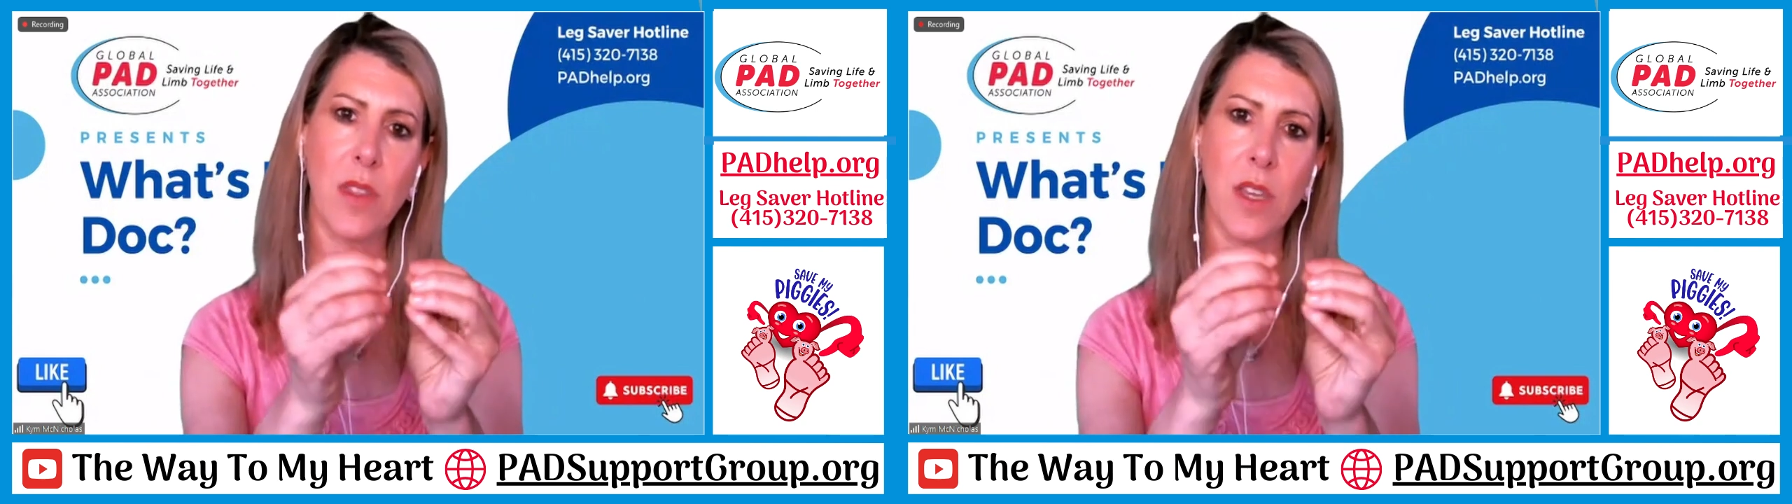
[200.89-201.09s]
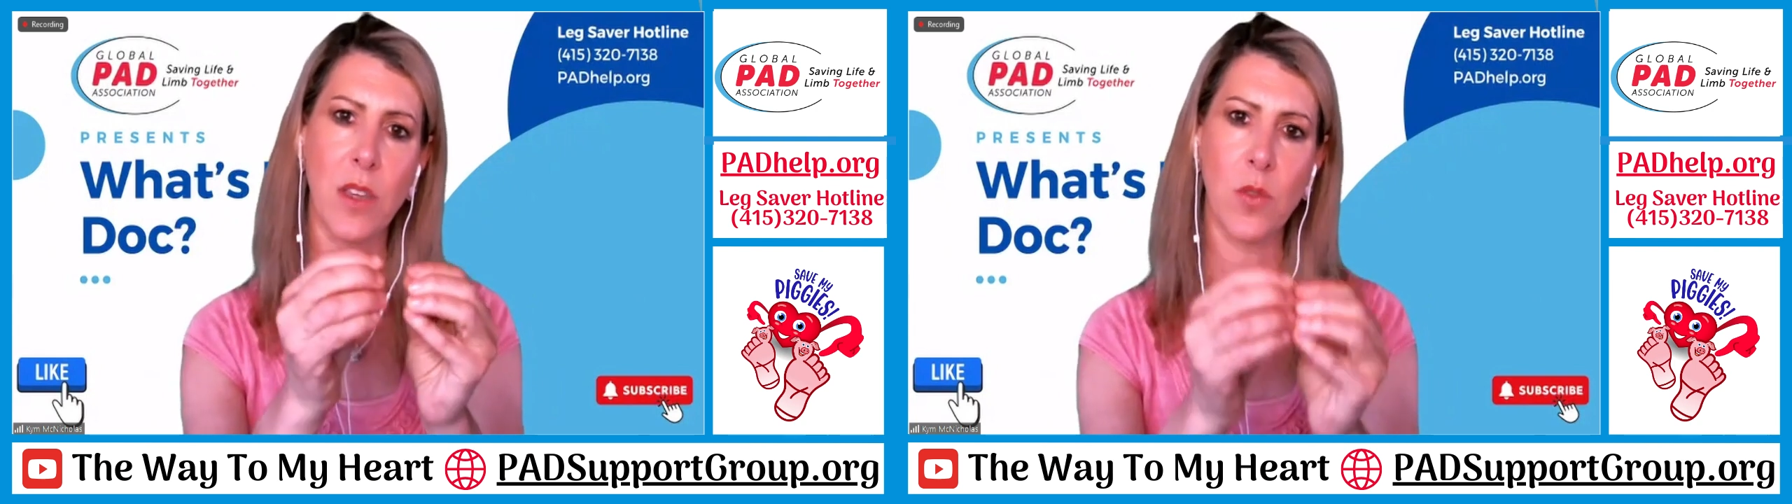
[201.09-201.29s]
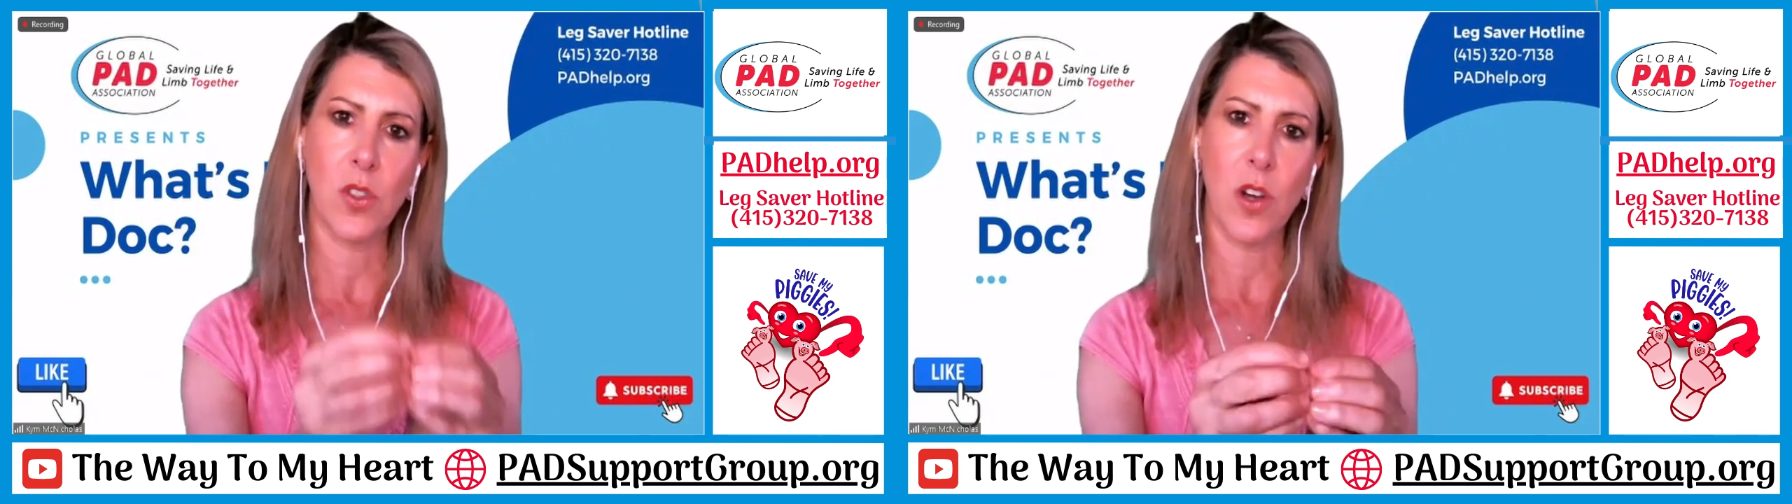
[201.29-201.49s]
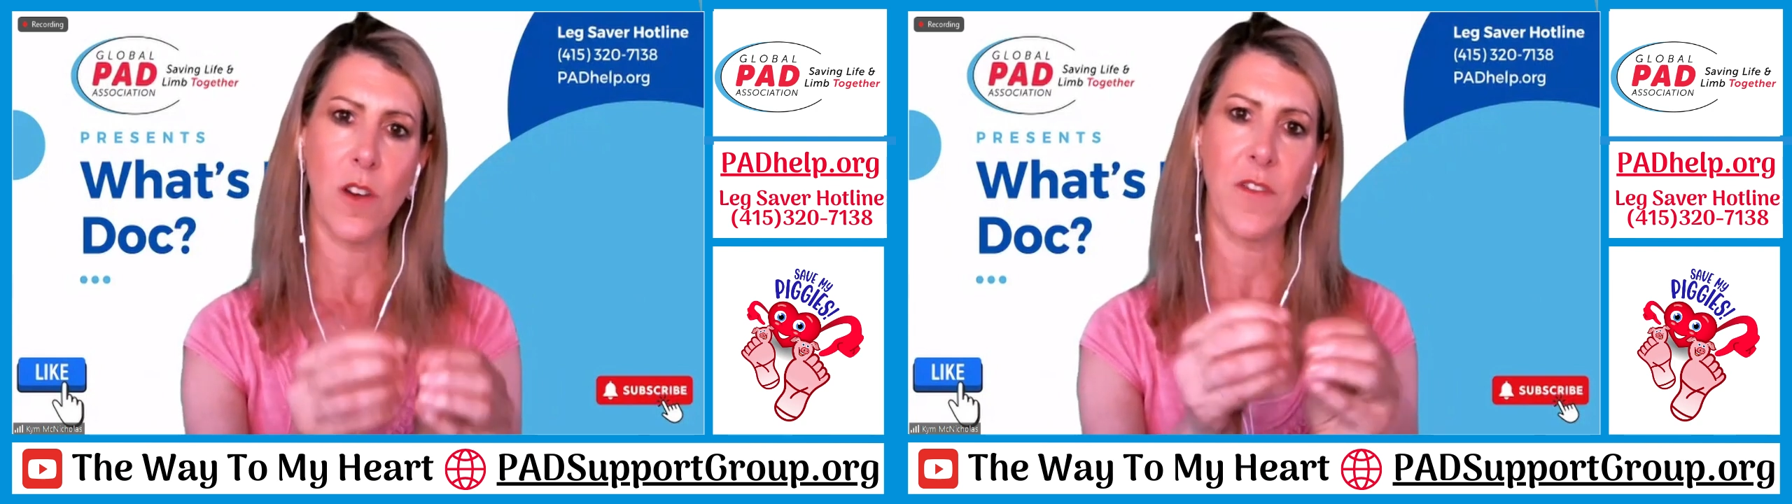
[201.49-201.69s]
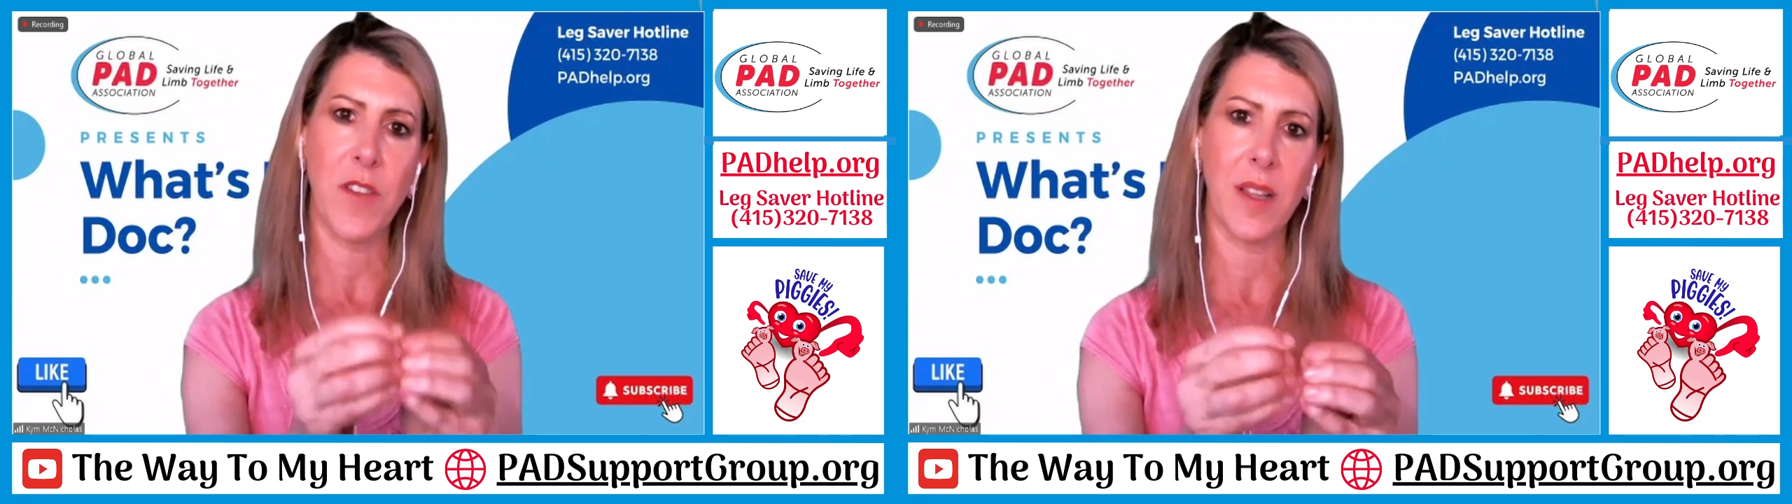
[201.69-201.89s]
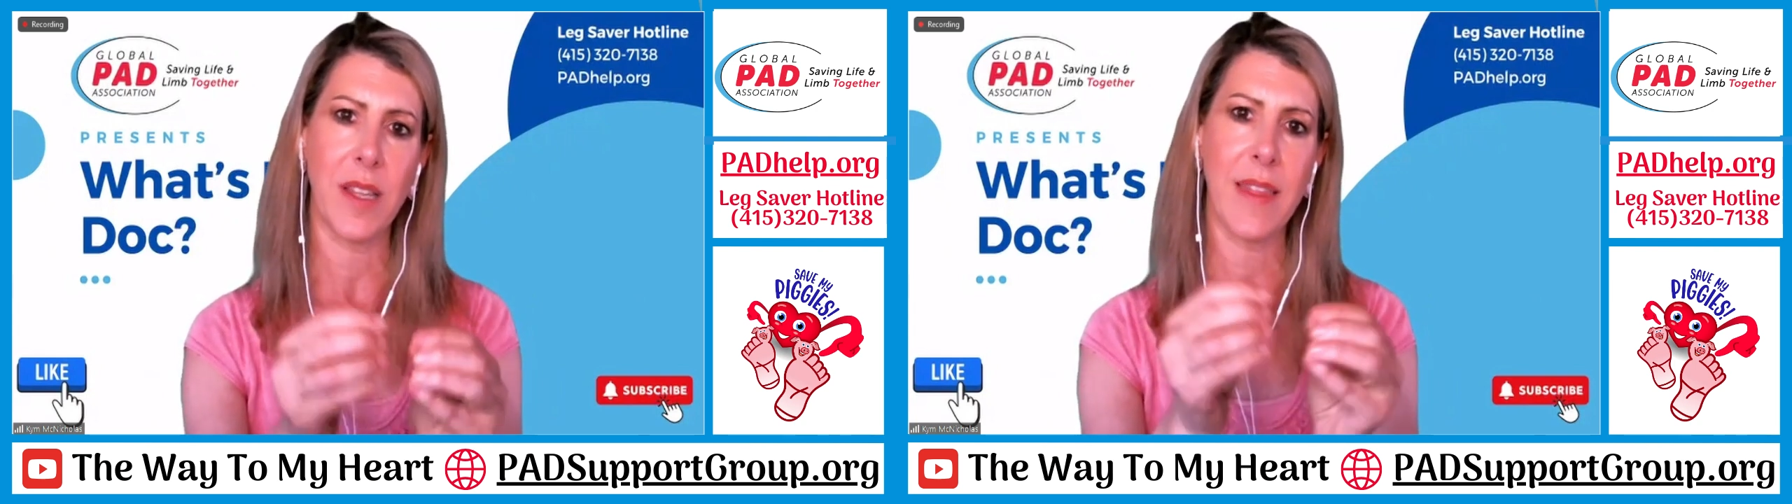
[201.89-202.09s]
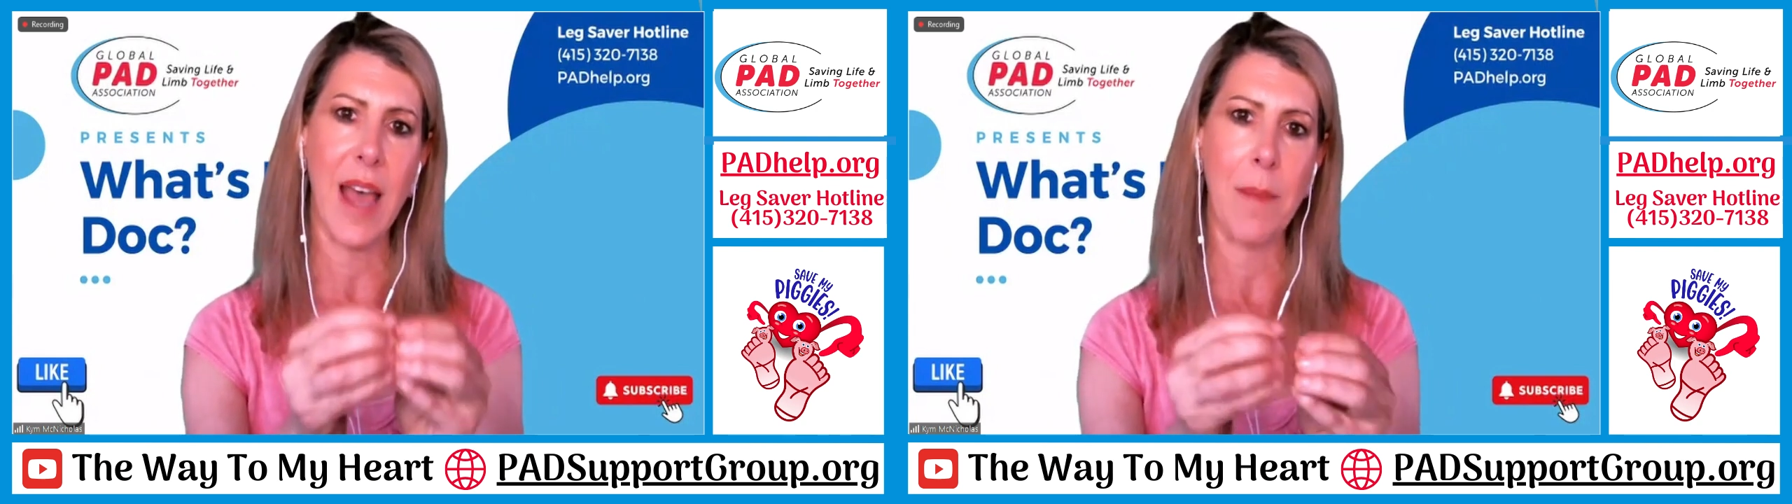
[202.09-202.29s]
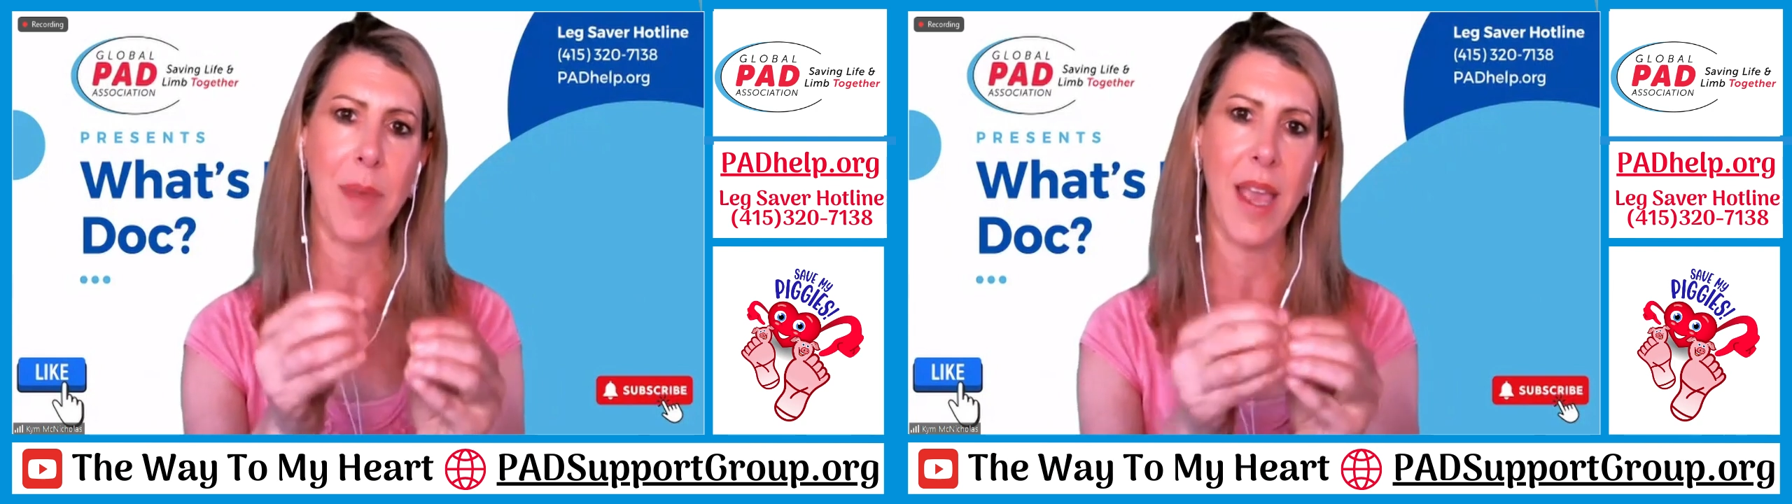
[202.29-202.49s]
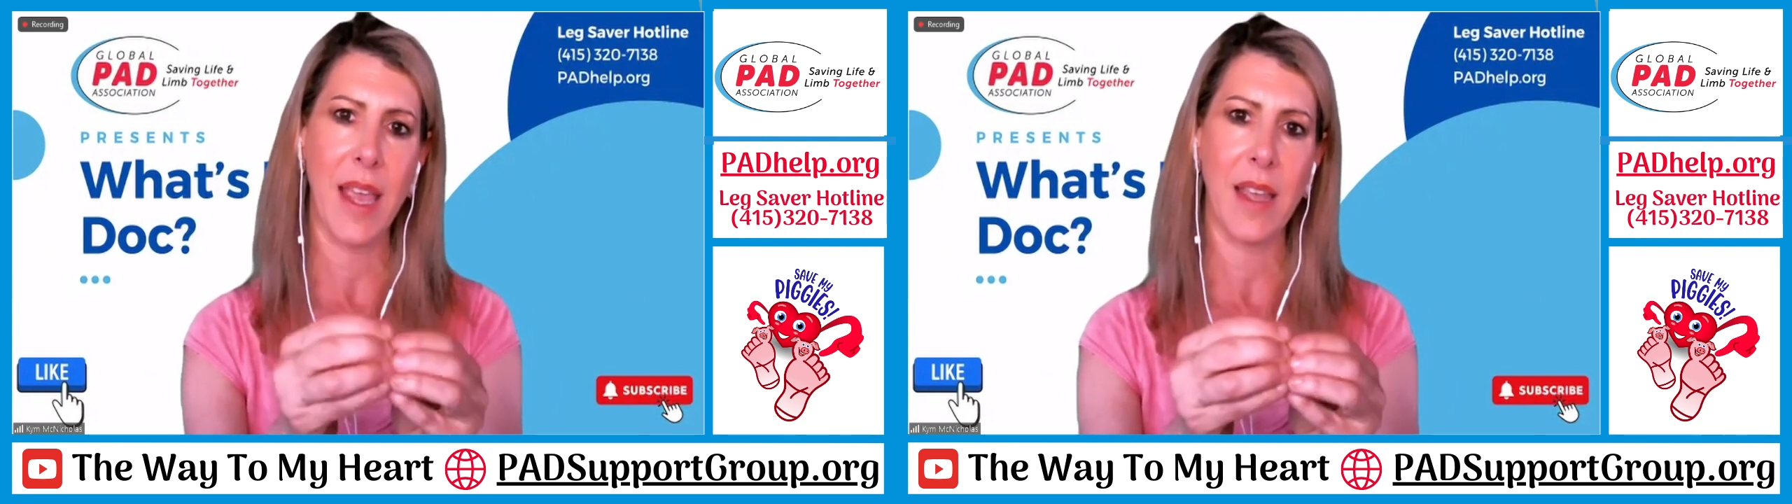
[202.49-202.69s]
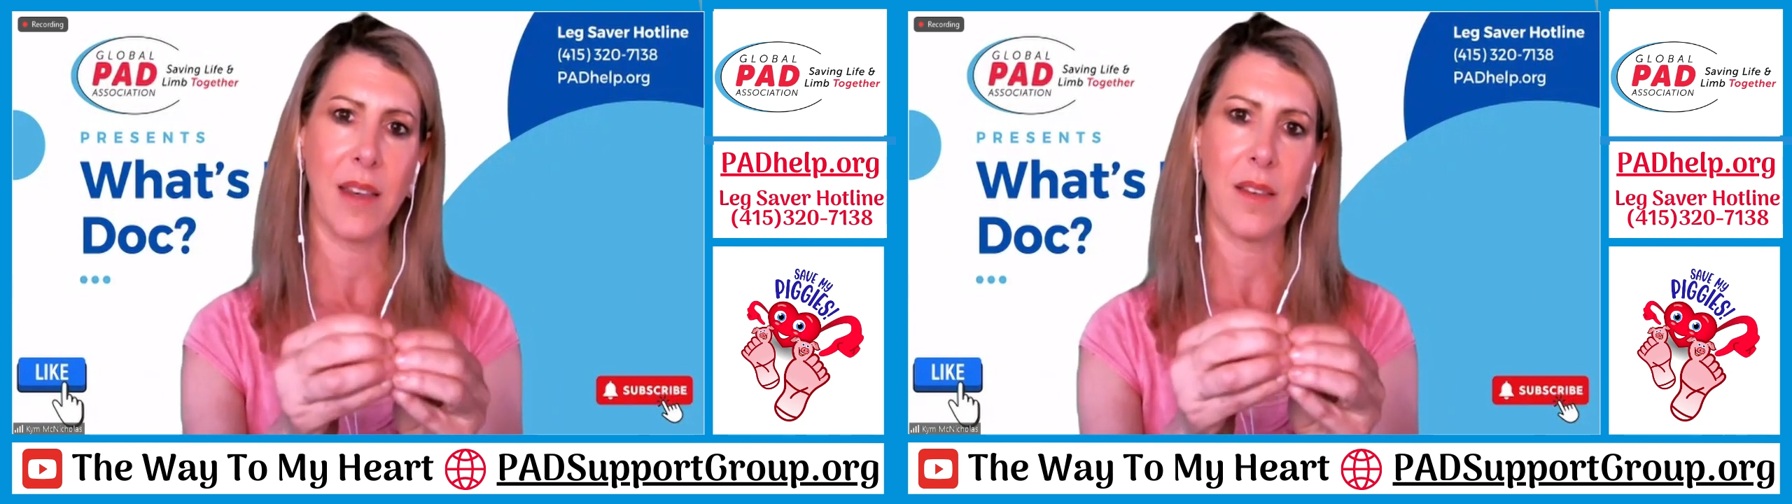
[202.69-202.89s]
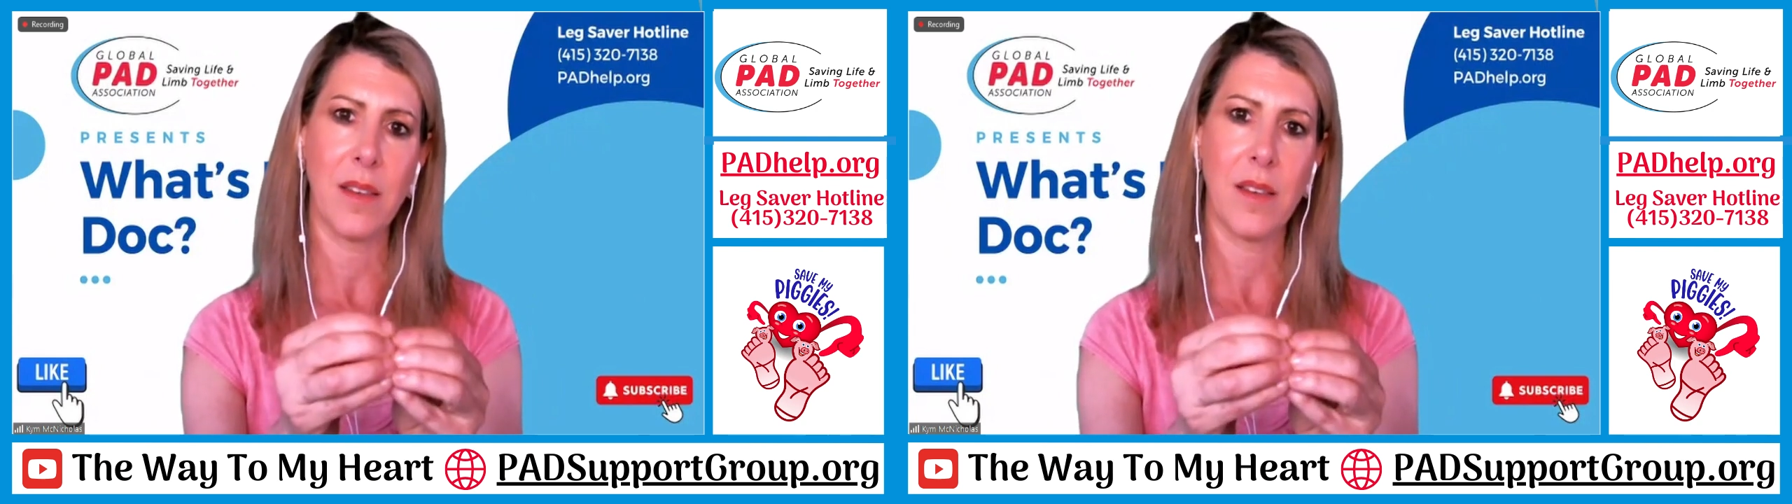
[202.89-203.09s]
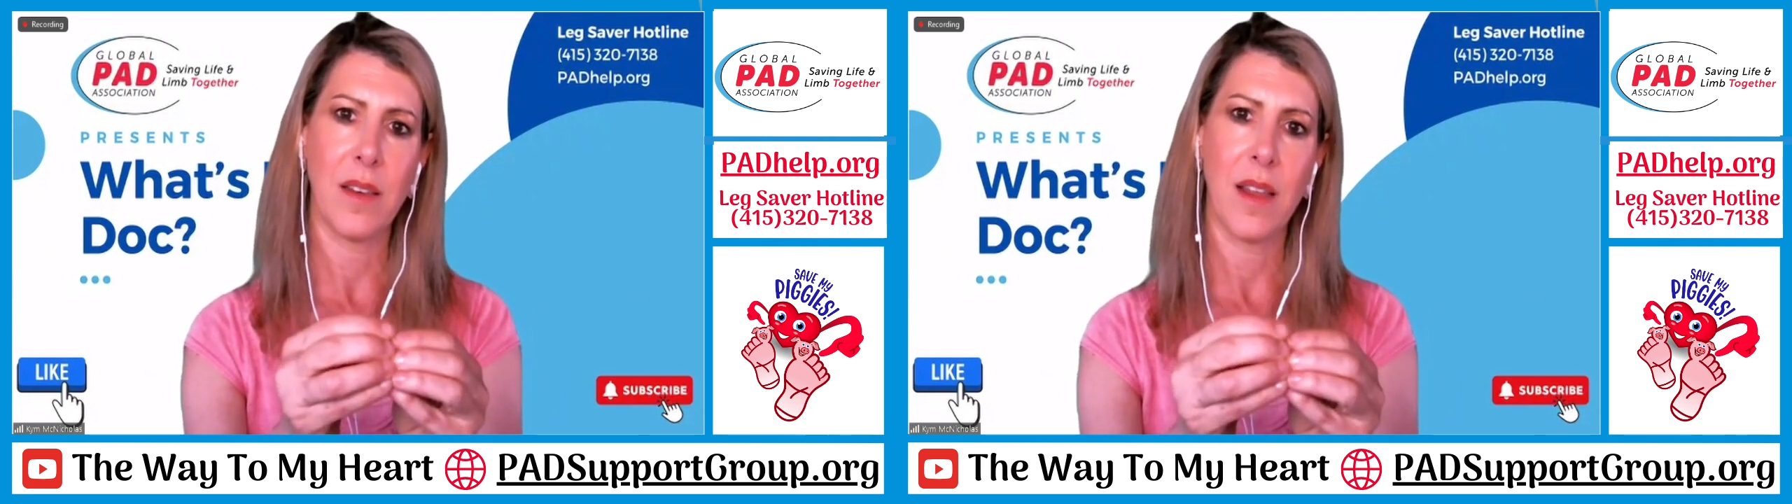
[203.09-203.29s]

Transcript: that you start feeling that pain,